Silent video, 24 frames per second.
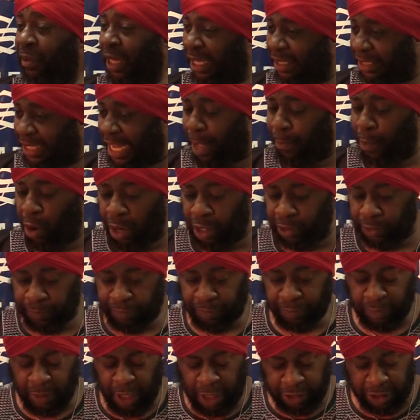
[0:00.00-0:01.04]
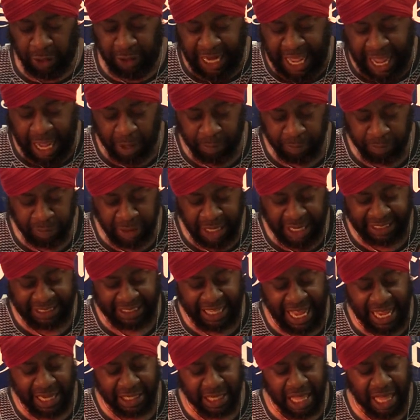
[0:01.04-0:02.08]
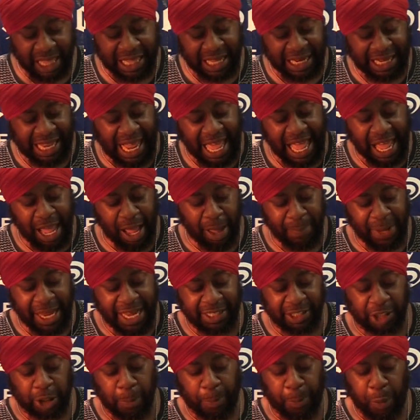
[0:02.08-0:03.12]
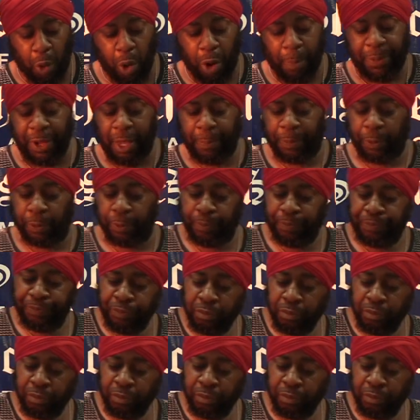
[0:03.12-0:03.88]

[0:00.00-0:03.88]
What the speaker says: Islam Moors? So now, it says, the lamb is the poor people.